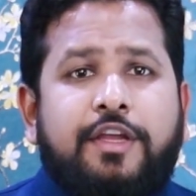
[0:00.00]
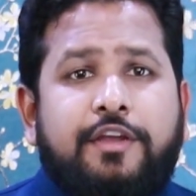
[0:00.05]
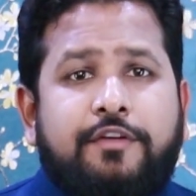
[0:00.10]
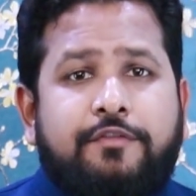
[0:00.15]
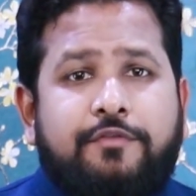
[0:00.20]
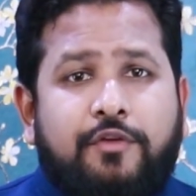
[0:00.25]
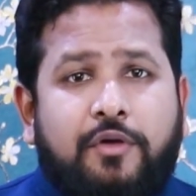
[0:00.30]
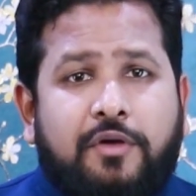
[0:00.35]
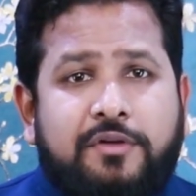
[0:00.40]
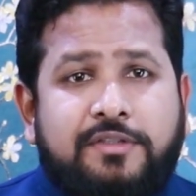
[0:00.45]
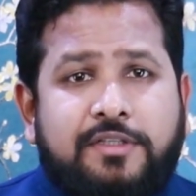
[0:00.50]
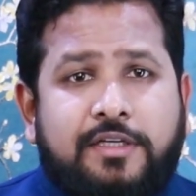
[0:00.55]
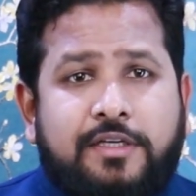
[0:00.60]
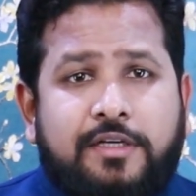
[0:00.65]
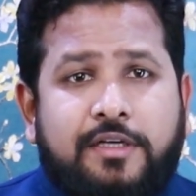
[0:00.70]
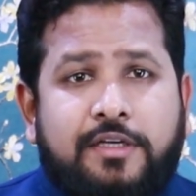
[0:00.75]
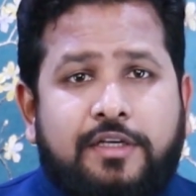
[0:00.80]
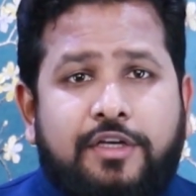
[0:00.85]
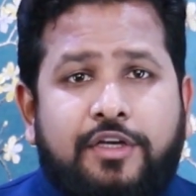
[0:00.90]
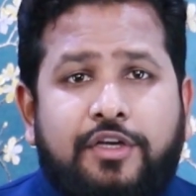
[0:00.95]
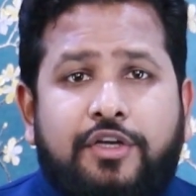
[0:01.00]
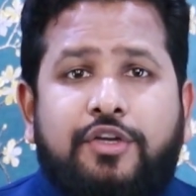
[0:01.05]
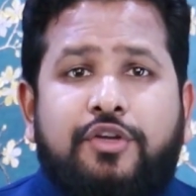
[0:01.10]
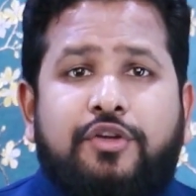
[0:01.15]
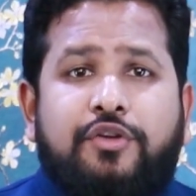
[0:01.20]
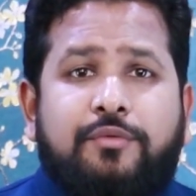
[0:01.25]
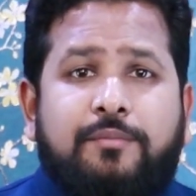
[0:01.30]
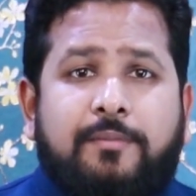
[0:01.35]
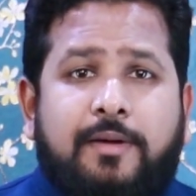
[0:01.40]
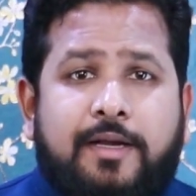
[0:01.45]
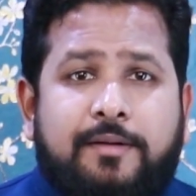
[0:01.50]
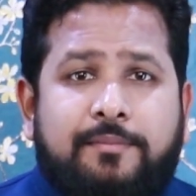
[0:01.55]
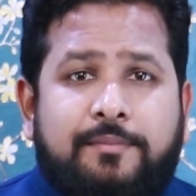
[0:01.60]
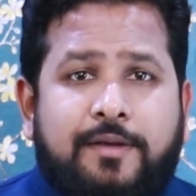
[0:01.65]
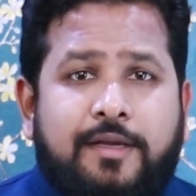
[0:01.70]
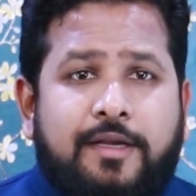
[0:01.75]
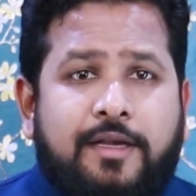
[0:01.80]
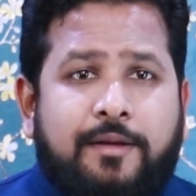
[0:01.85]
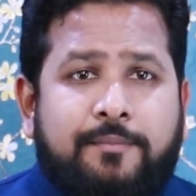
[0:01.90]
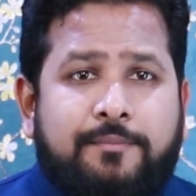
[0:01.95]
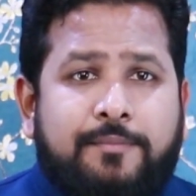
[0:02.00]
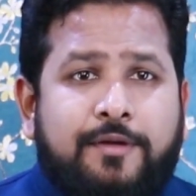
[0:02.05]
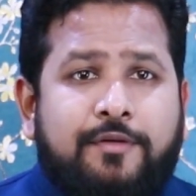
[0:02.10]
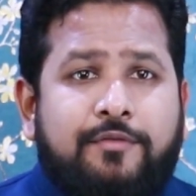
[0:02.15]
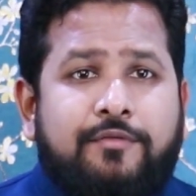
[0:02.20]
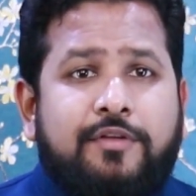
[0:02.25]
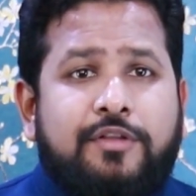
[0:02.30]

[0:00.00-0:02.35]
If you are single, you might be unhappy